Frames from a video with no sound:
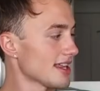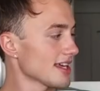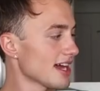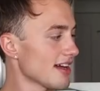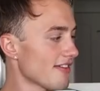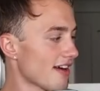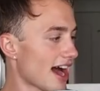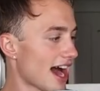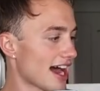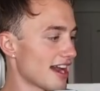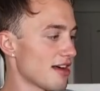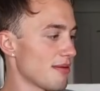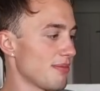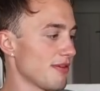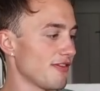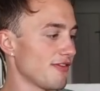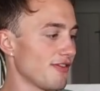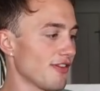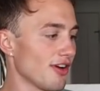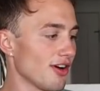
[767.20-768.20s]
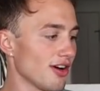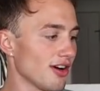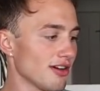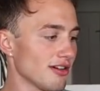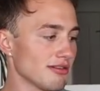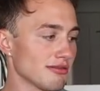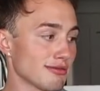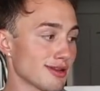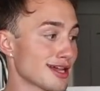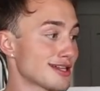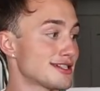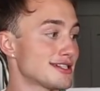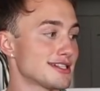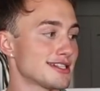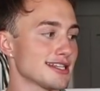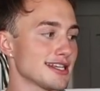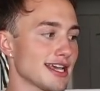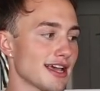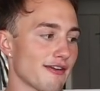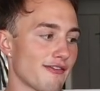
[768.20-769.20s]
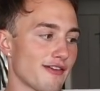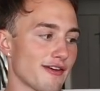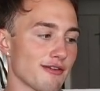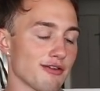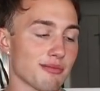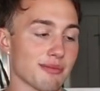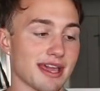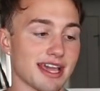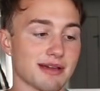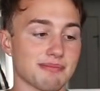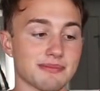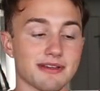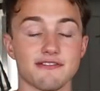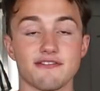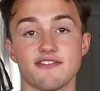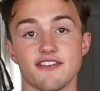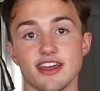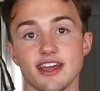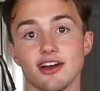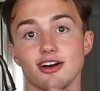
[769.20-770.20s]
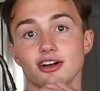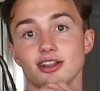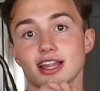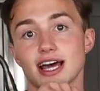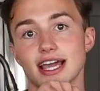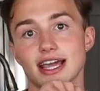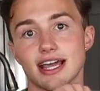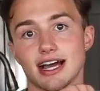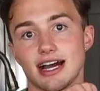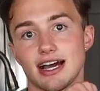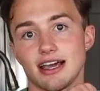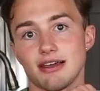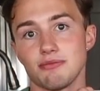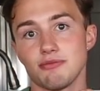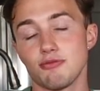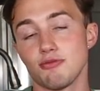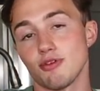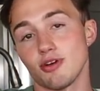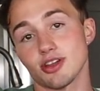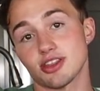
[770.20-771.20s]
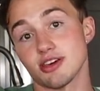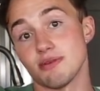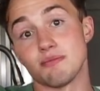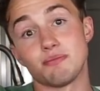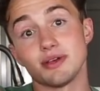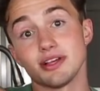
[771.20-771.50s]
think I've had it before. Let's see if it will make me feel like I'm worth $1